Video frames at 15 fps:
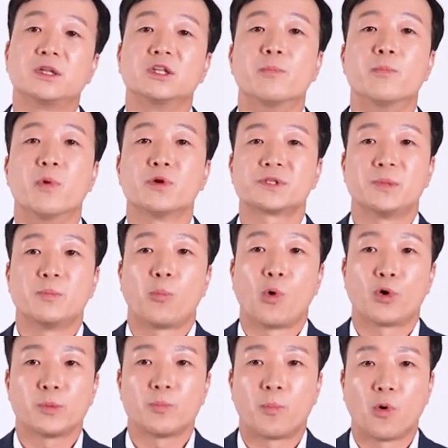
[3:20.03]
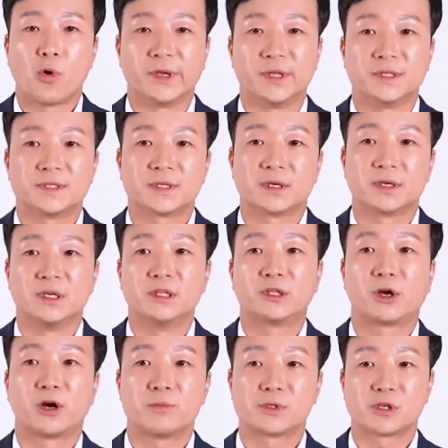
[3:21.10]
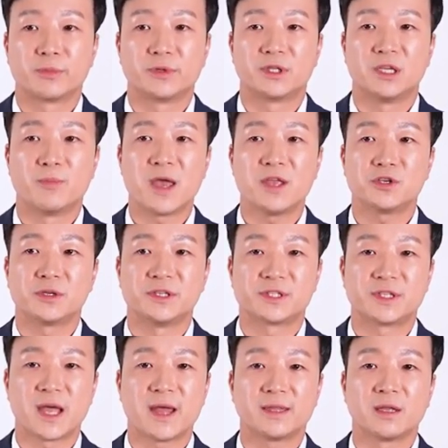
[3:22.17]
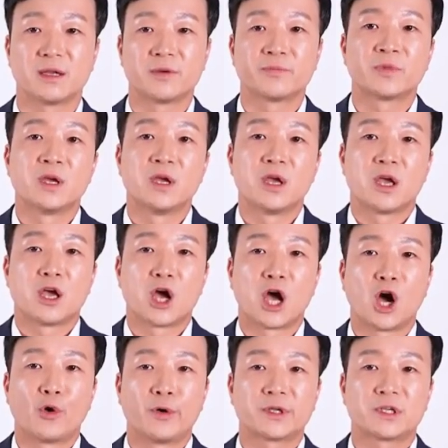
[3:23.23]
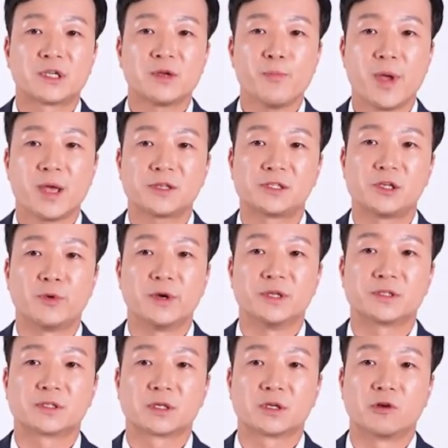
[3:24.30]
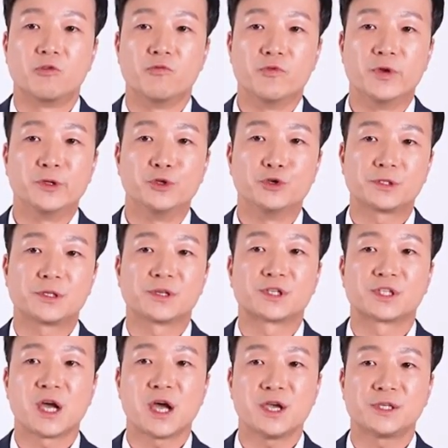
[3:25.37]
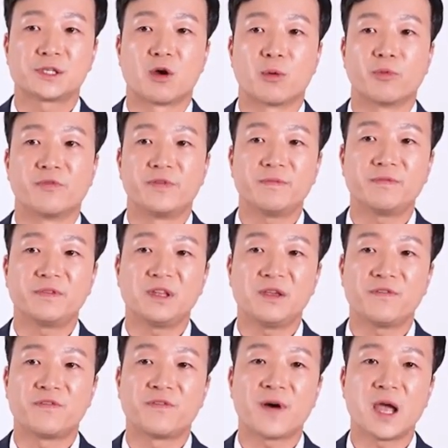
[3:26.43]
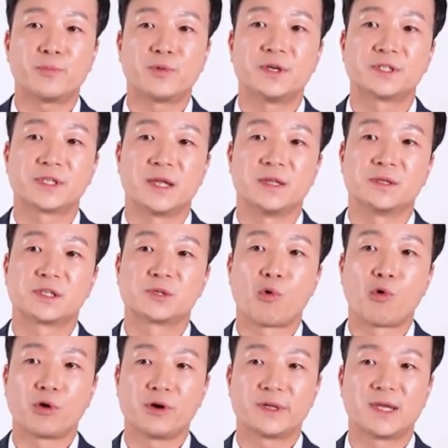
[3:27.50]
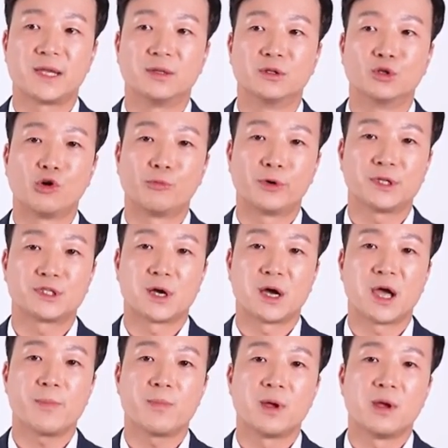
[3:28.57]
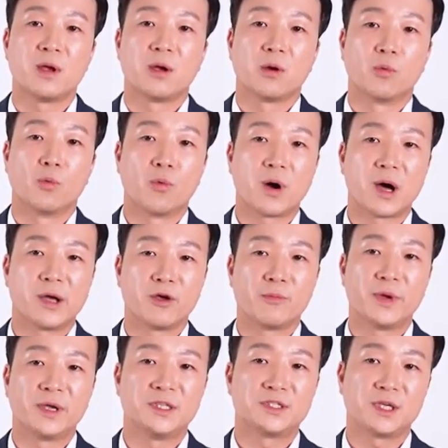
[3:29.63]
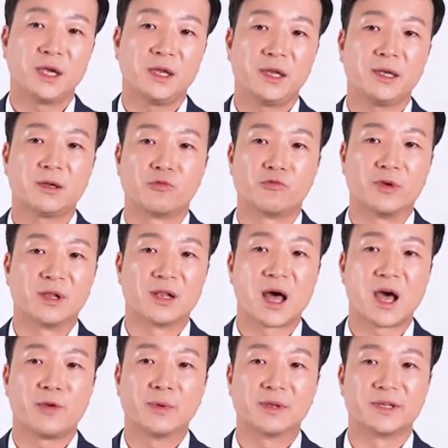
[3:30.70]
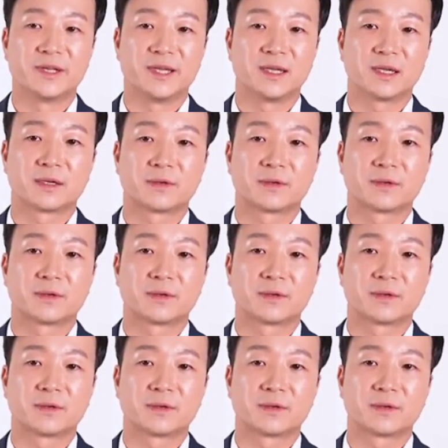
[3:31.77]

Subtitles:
the most important point in terms of dimension is that our compact series reduced the size of 55% smaller than normal type while maintaining reliability.